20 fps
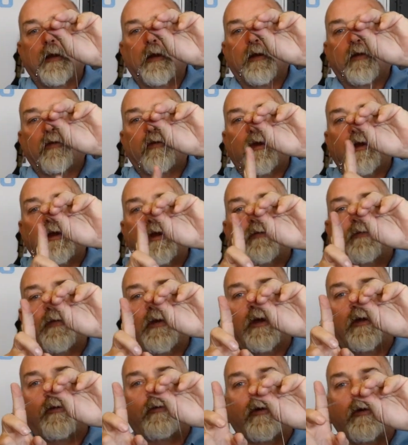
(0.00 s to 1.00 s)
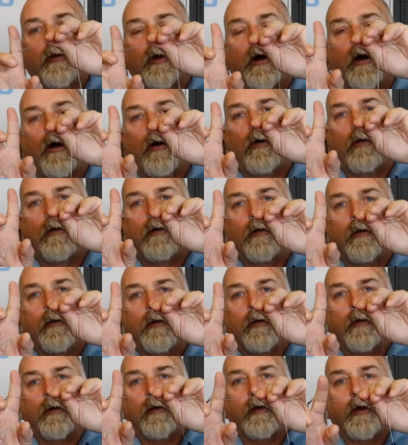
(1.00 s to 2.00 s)
stick your finger through the hole
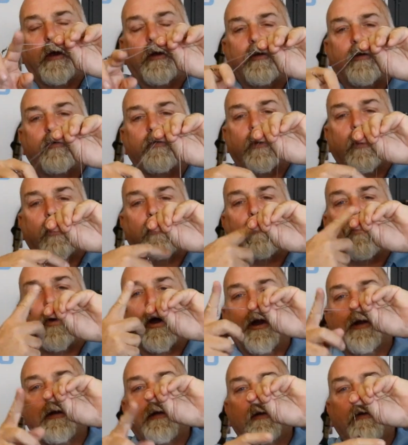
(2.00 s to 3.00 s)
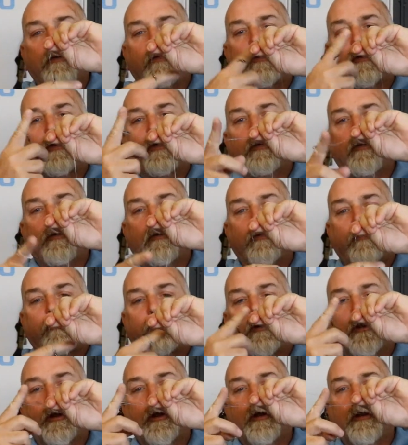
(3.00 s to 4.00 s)
and just go 1, 2,
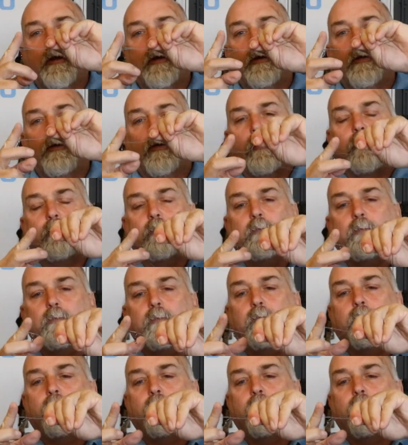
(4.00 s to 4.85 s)
3, whoop.